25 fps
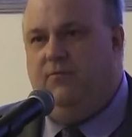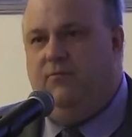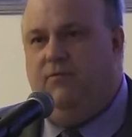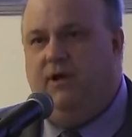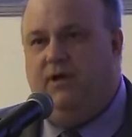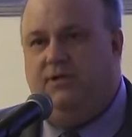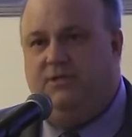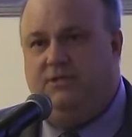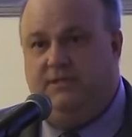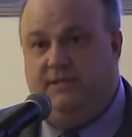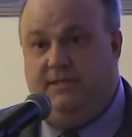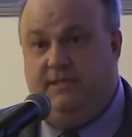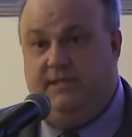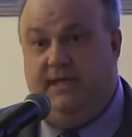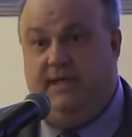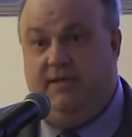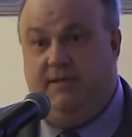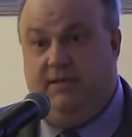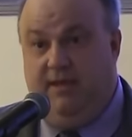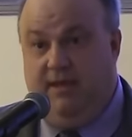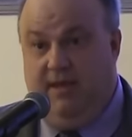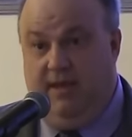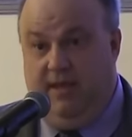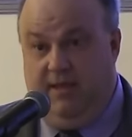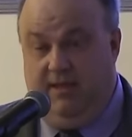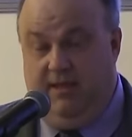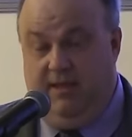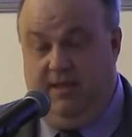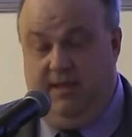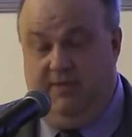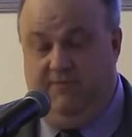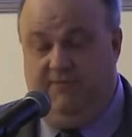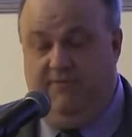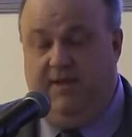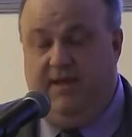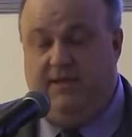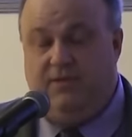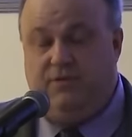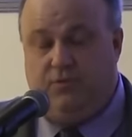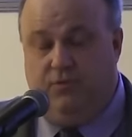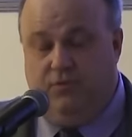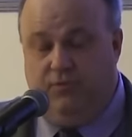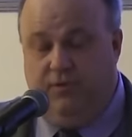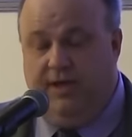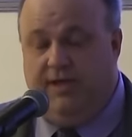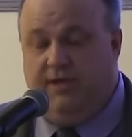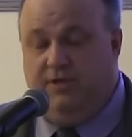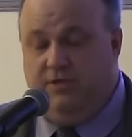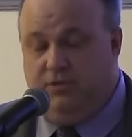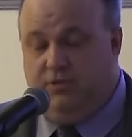the Russians did, the, the facial
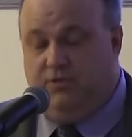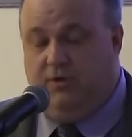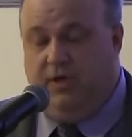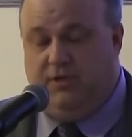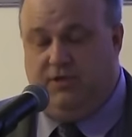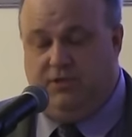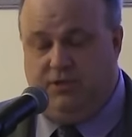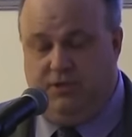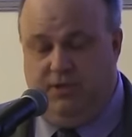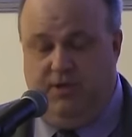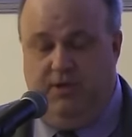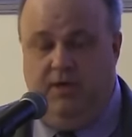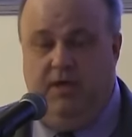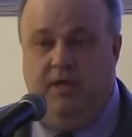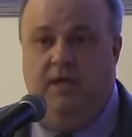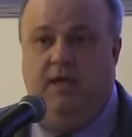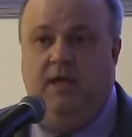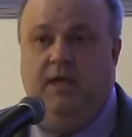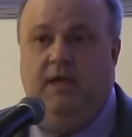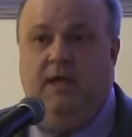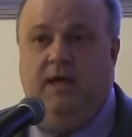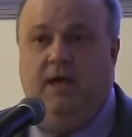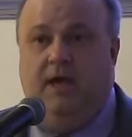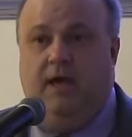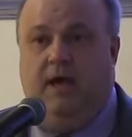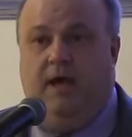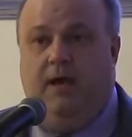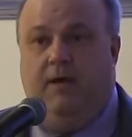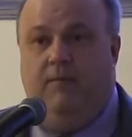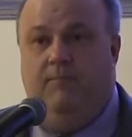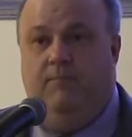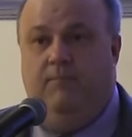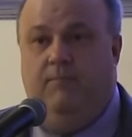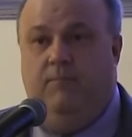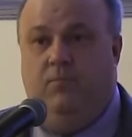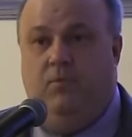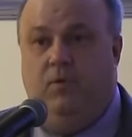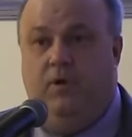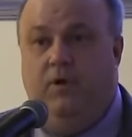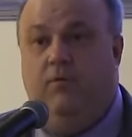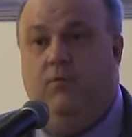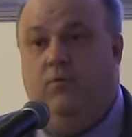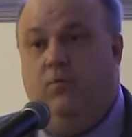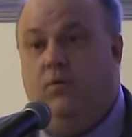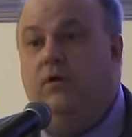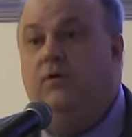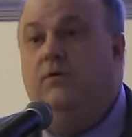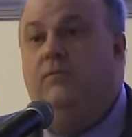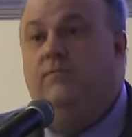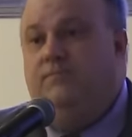reconstruction, um, we'll,
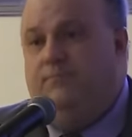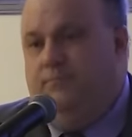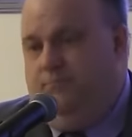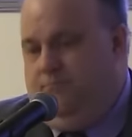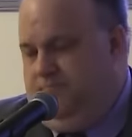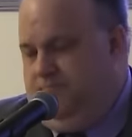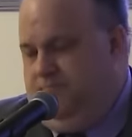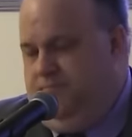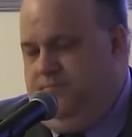we'll,